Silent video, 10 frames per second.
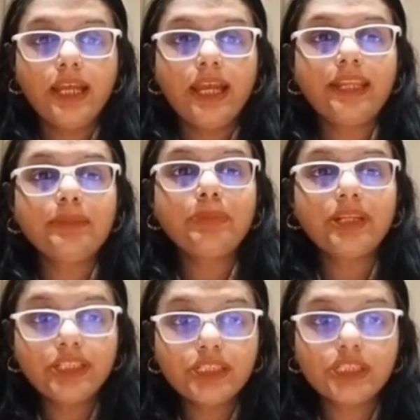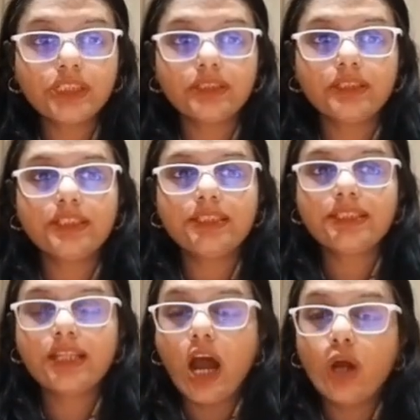and prediction
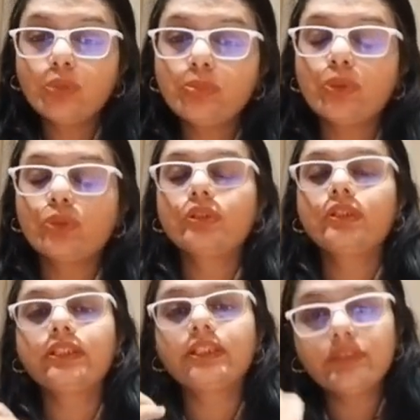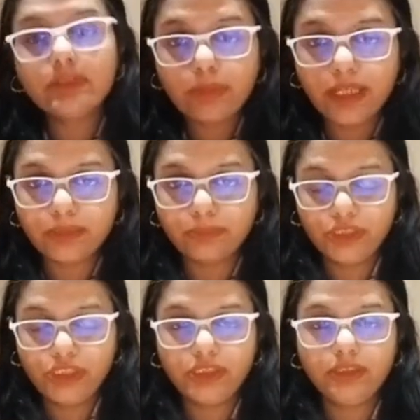is the output given by the
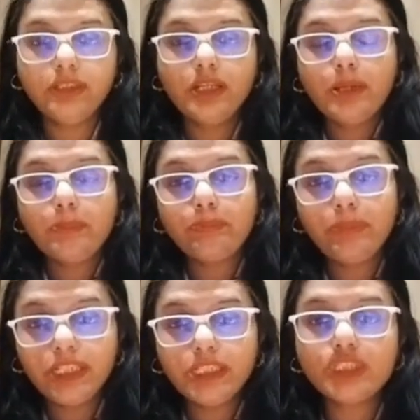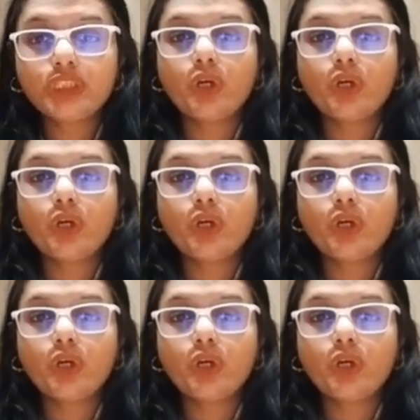machine based